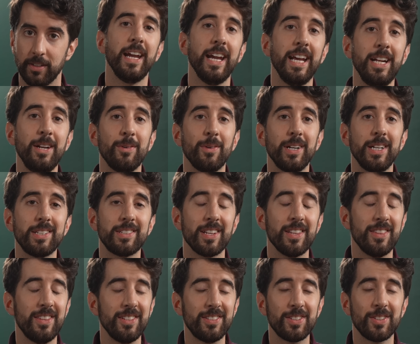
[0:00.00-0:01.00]
Anyways,
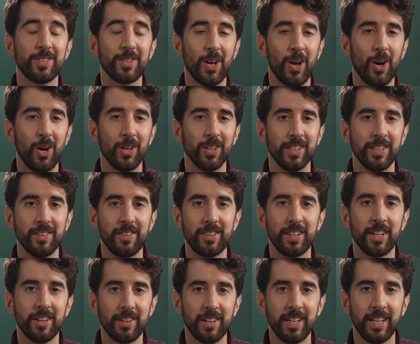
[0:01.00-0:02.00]
this is all in
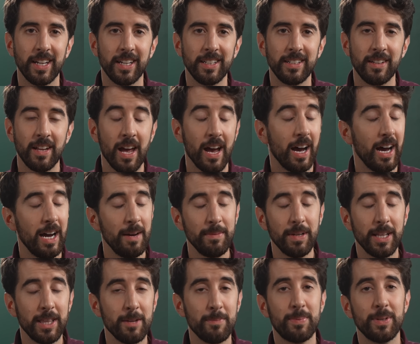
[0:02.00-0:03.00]
theory, and I'm
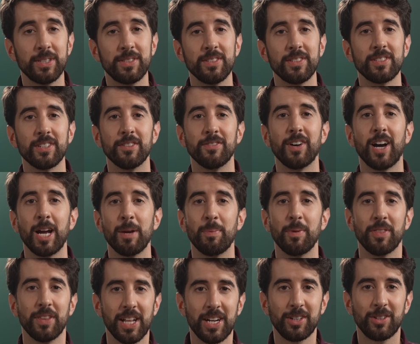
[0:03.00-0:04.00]
not in the business of
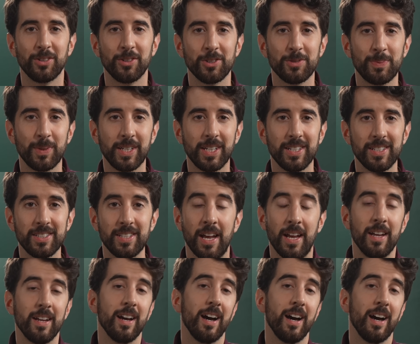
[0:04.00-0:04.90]
hypotheticals because